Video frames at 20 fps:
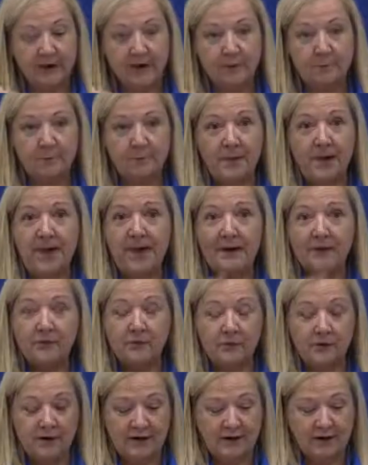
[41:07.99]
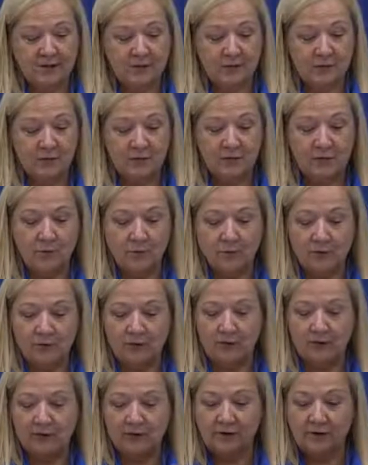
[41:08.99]
A bad credit
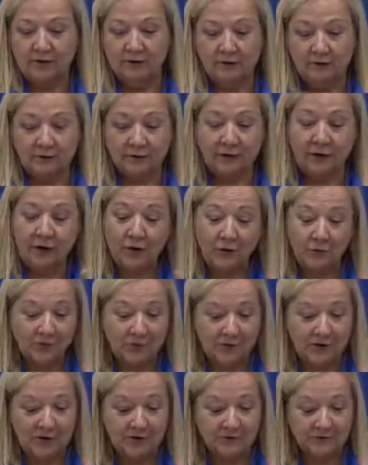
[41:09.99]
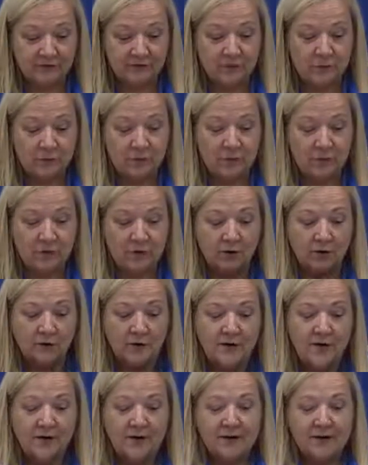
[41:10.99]
score or low credit score